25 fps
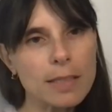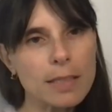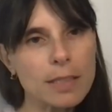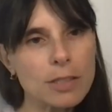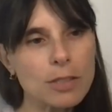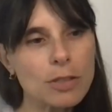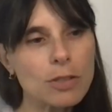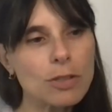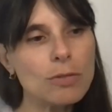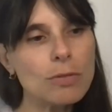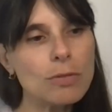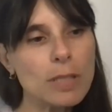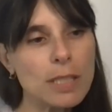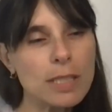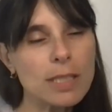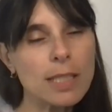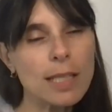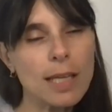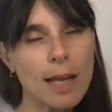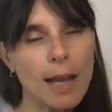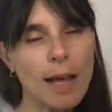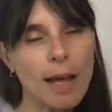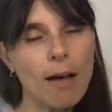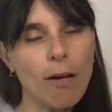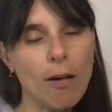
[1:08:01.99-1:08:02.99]
And so you need to
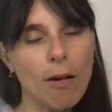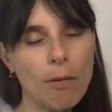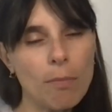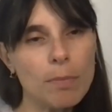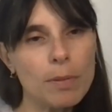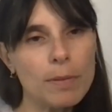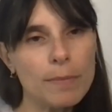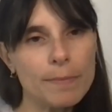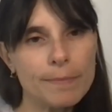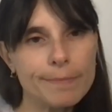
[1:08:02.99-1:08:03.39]
get help.